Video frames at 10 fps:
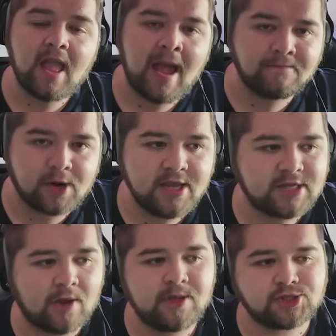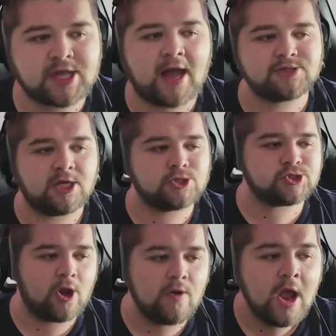and break down this tactic.
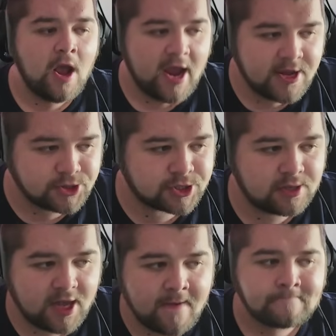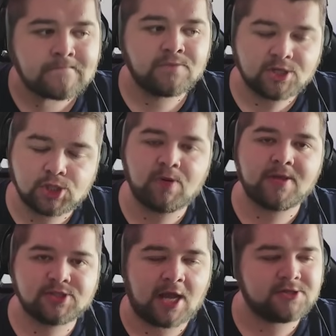So instantly, this is where
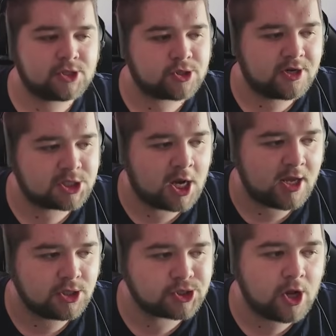the tactic's going to change.